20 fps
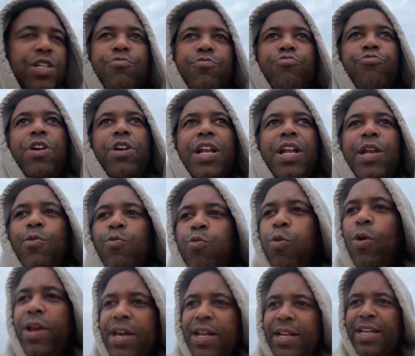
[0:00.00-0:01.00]
really
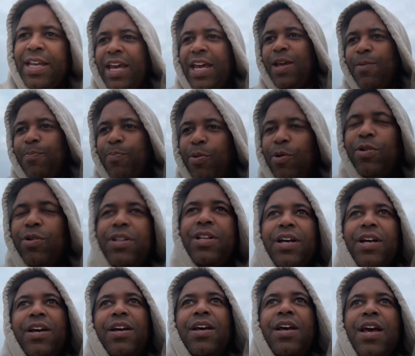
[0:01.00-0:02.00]
weird keyboard
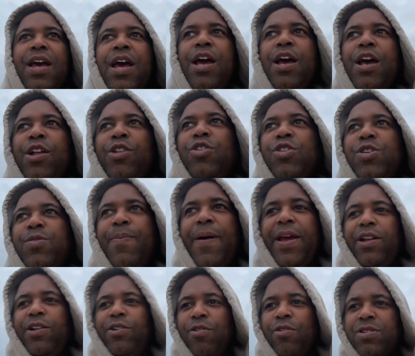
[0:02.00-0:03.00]
that just
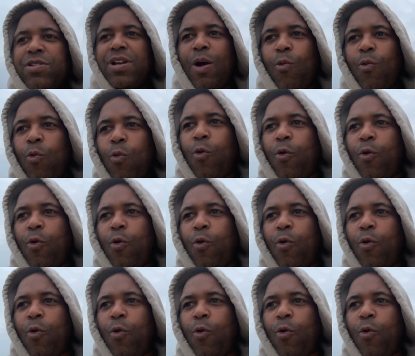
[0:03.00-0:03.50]
made noise, like...